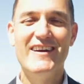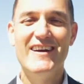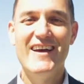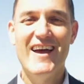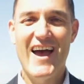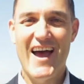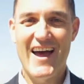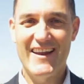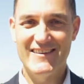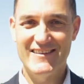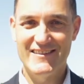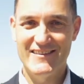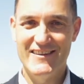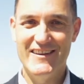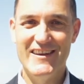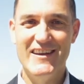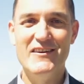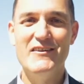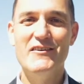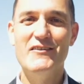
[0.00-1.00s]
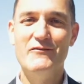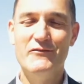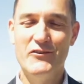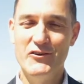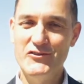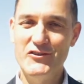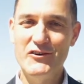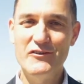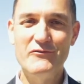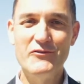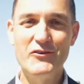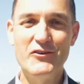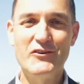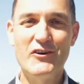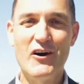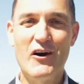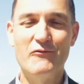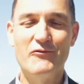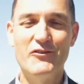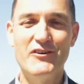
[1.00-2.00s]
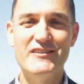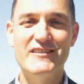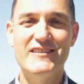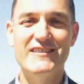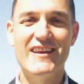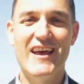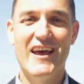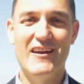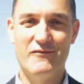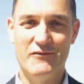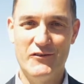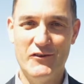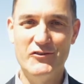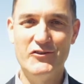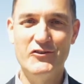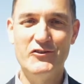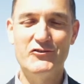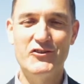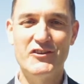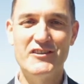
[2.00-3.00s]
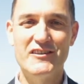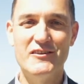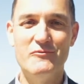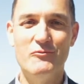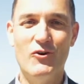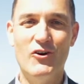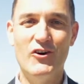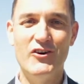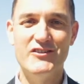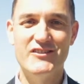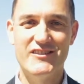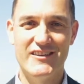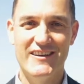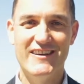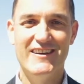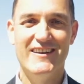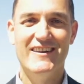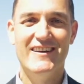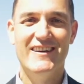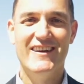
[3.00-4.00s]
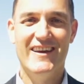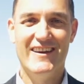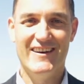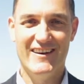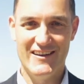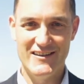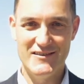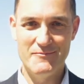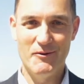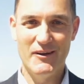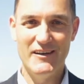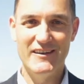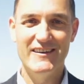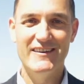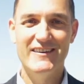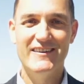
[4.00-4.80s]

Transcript: at the Future of Food Conference and Food Nutrition Awards in Lisbon,